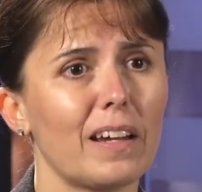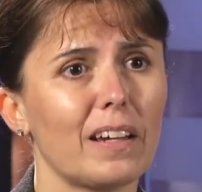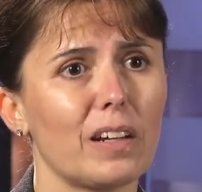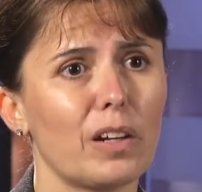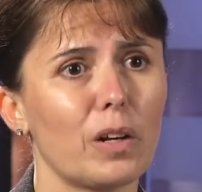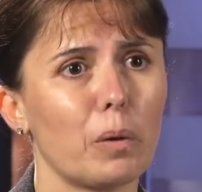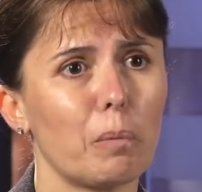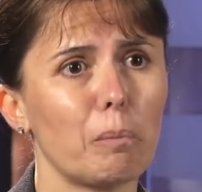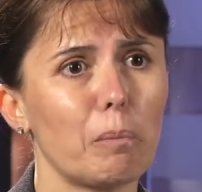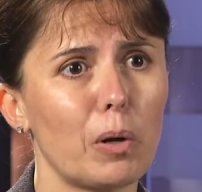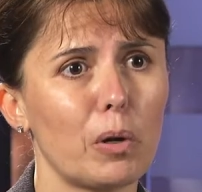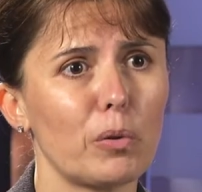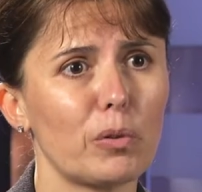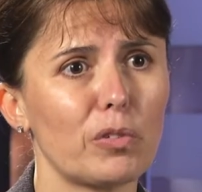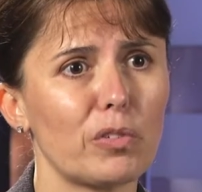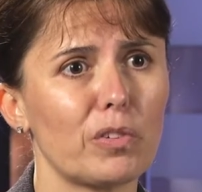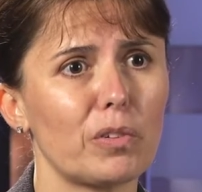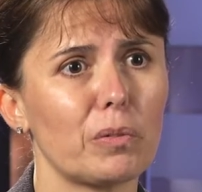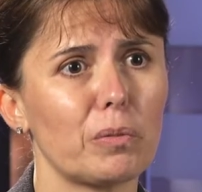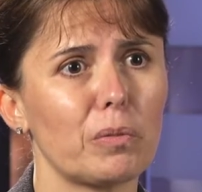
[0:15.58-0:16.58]

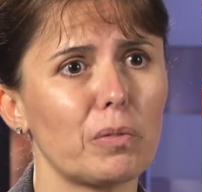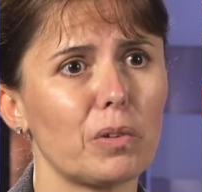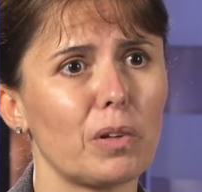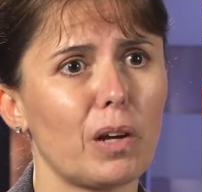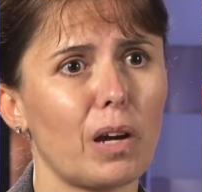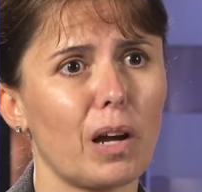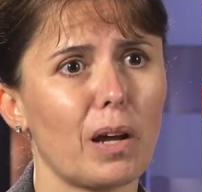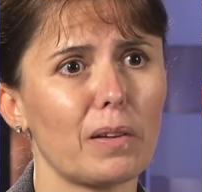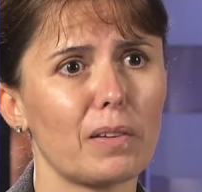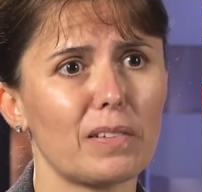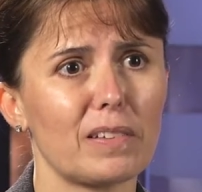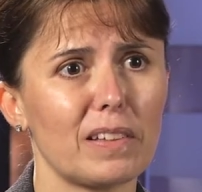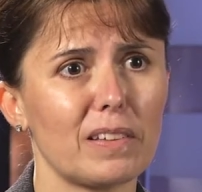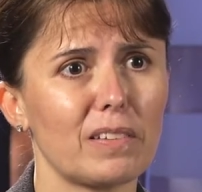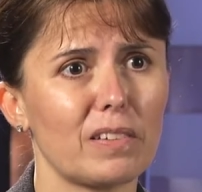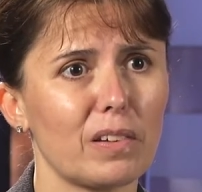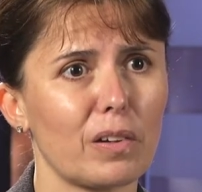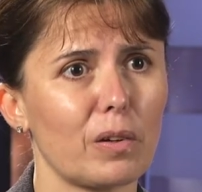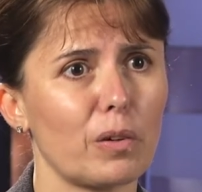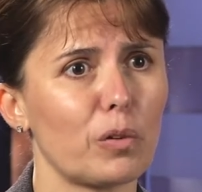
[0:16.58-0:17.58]
most
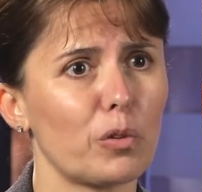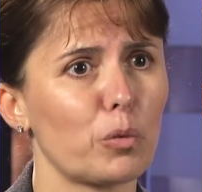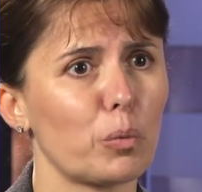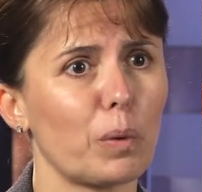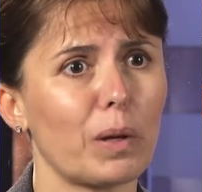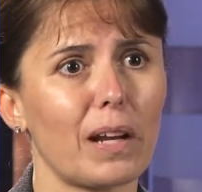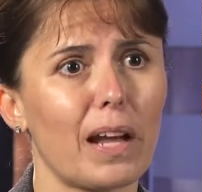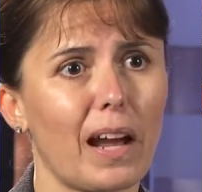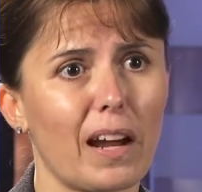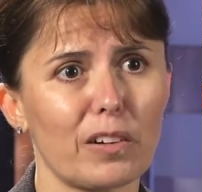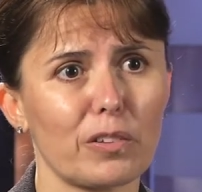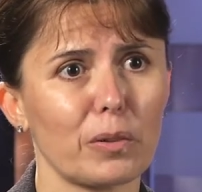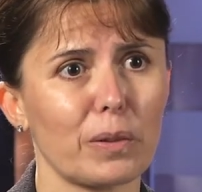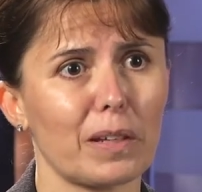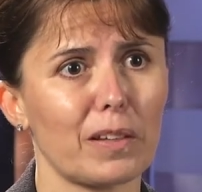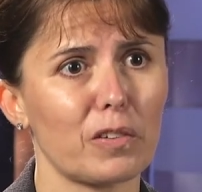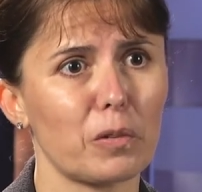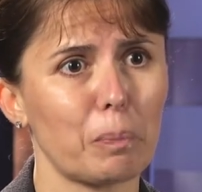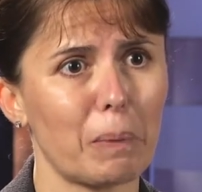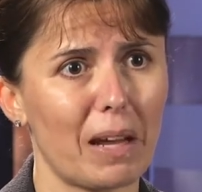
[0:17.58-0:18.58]
CISOs would
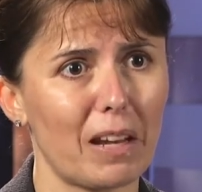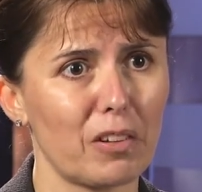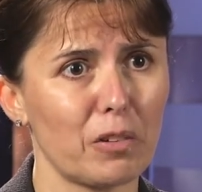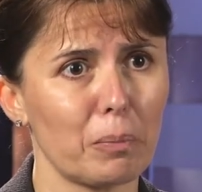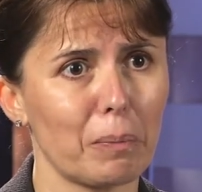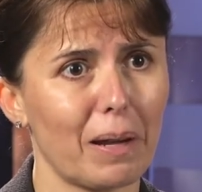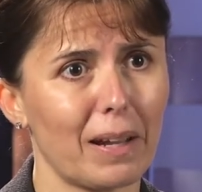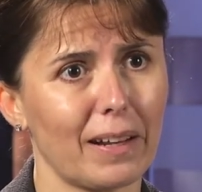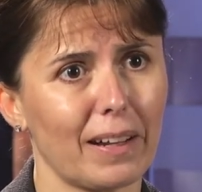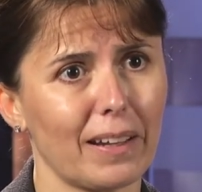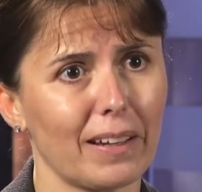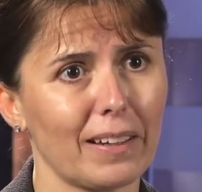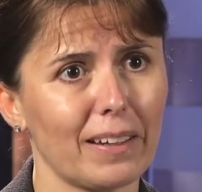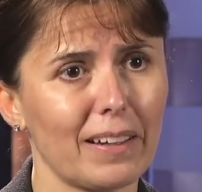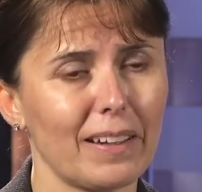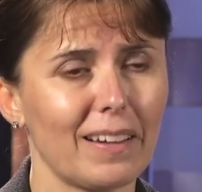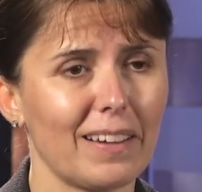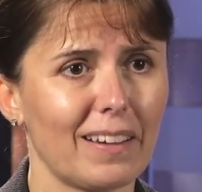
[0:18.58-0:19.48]
actually spend money.